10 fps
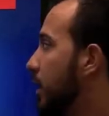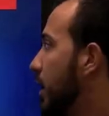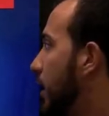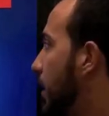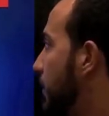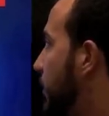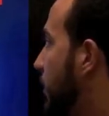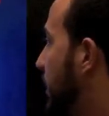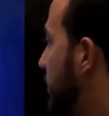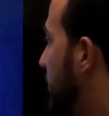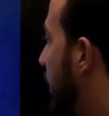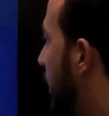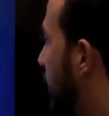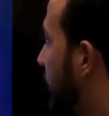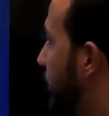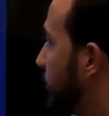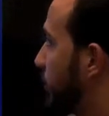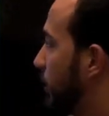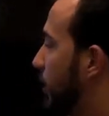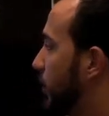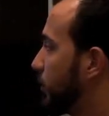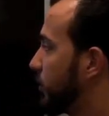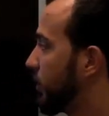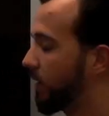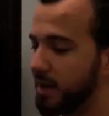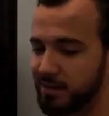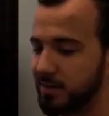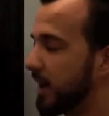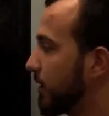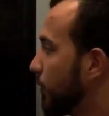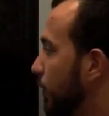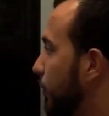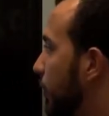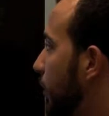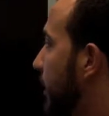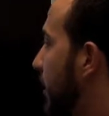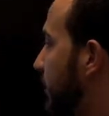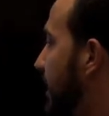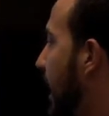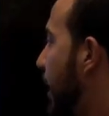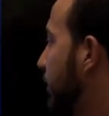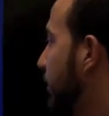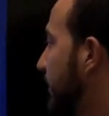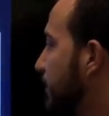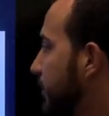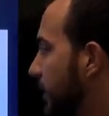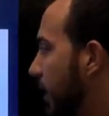In all our gears, you'll see in our next slide, we'll look at the housing.